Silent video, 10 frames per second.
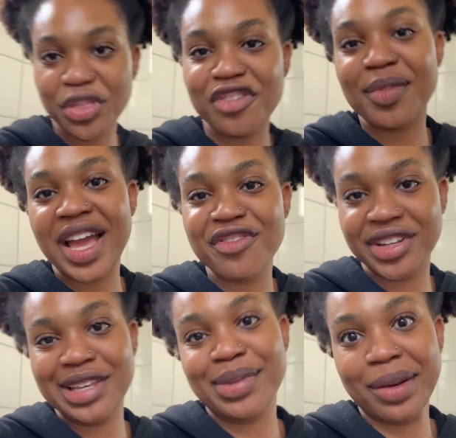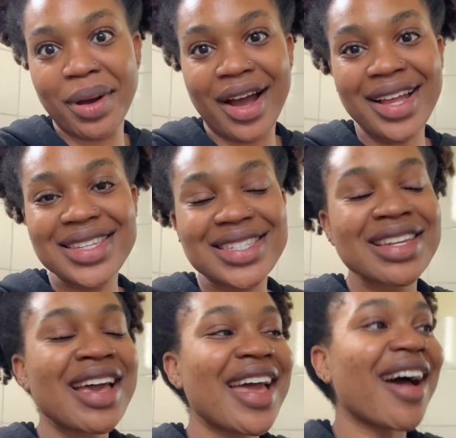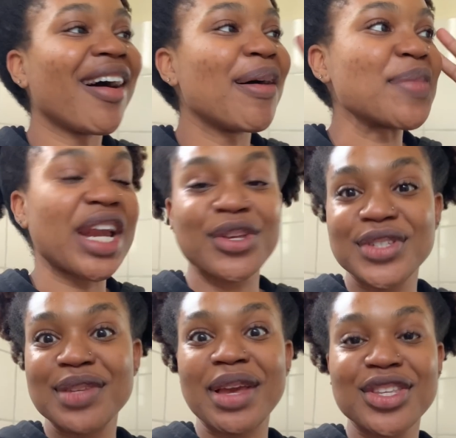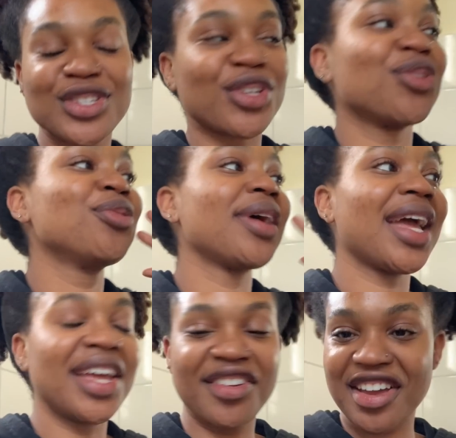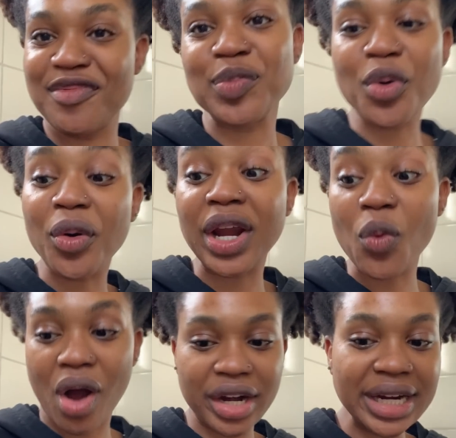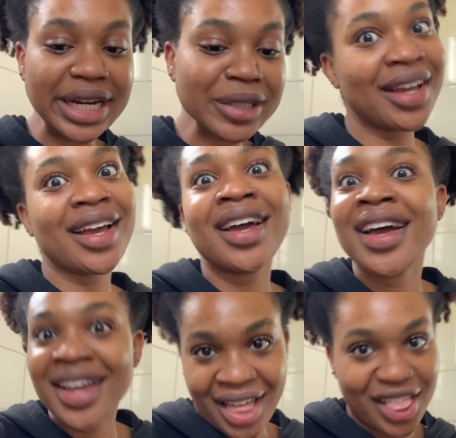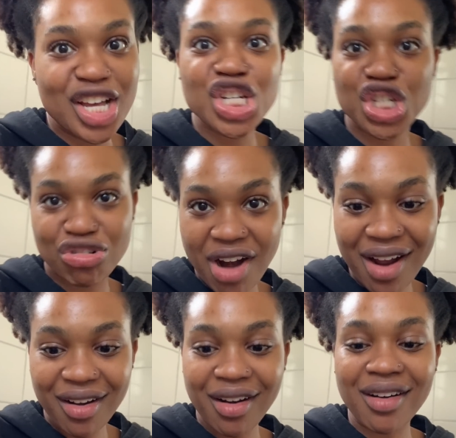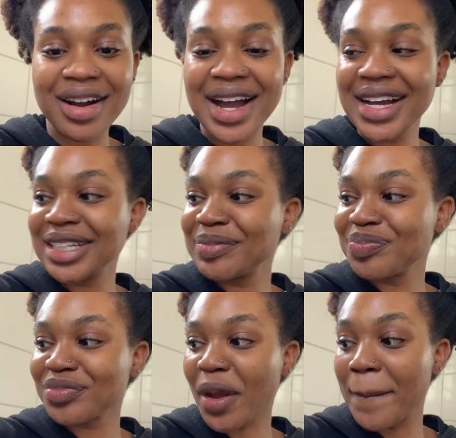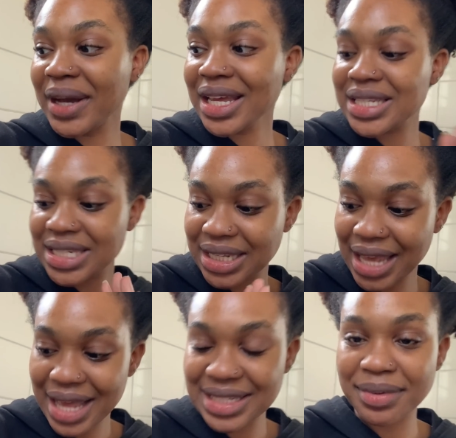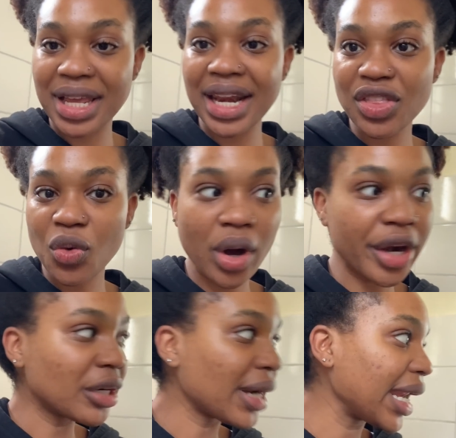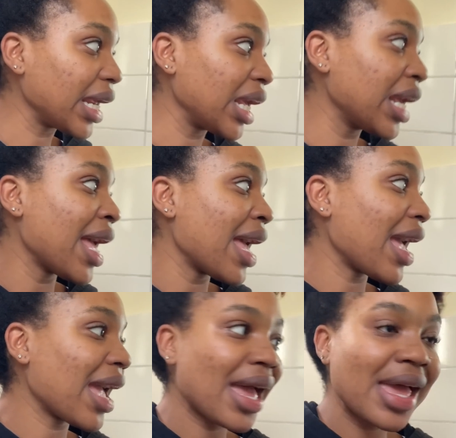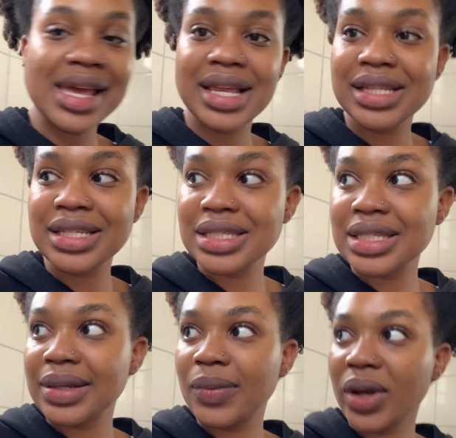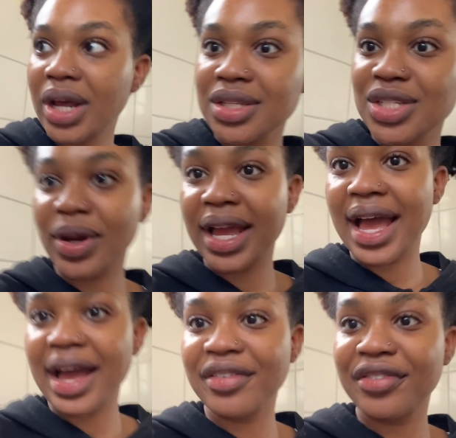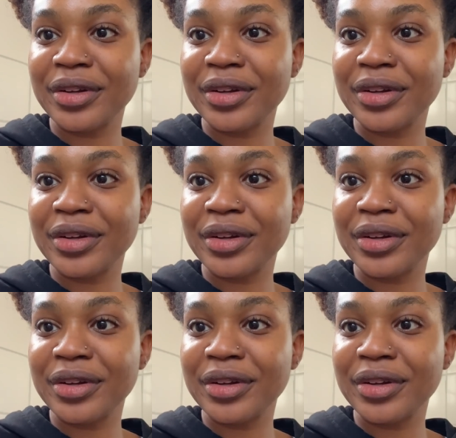of my really big pots that I used to make stew, and have been pouring water here. A little struggle, but yes, I'm getting the water ready. And what else do I have?